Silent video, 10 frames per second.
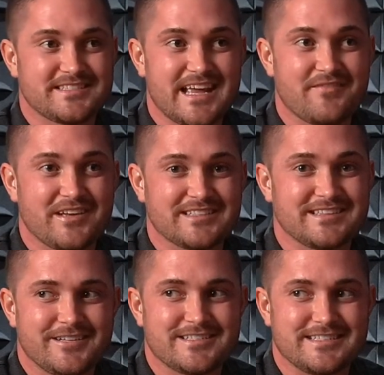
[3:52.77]
savings
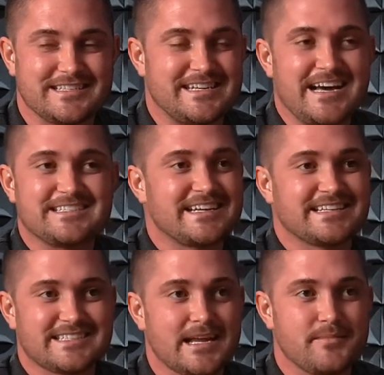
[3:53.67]
just doesn't
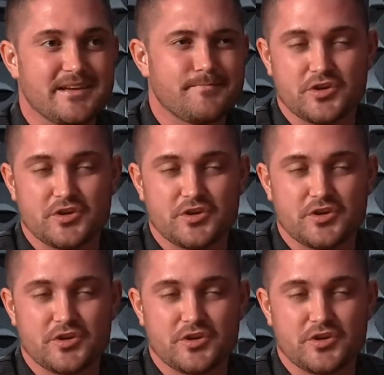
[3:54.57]
excite me.